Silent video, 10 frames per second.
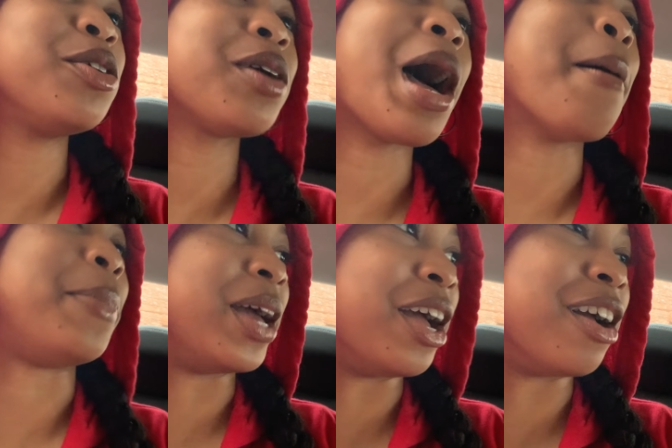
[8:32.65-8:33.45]
do got
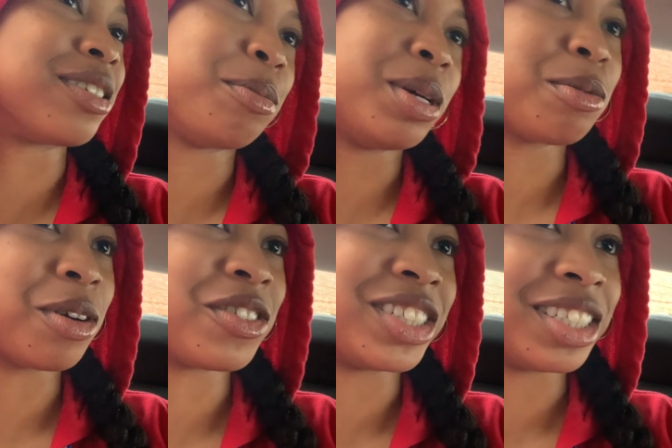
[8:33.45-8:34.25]
bears. We
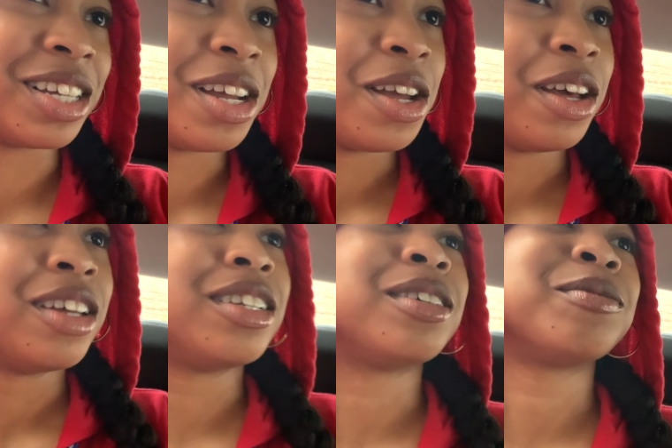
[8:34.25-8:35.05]
got
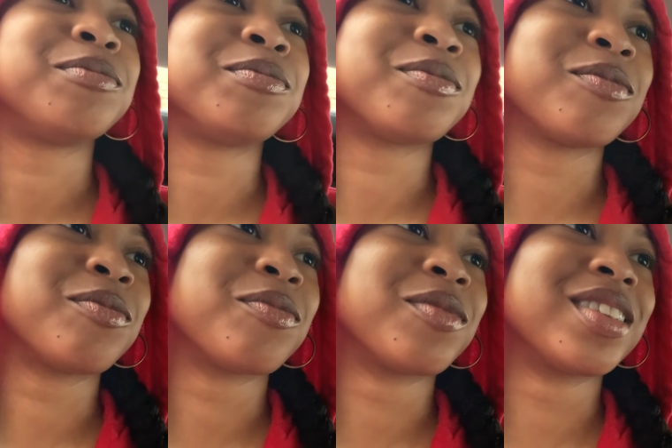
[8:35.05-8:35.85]
I about
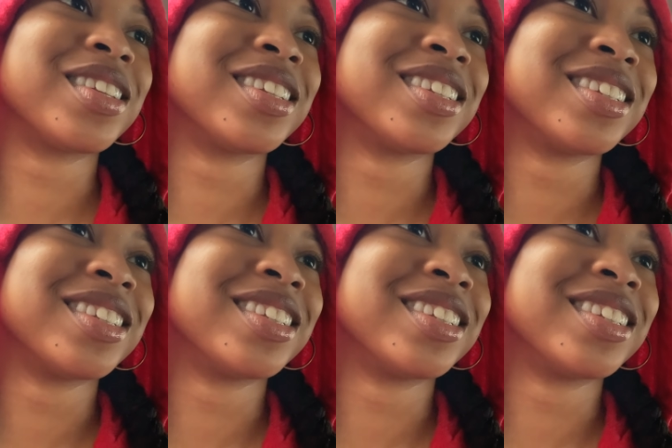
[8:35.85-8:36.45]
both. I could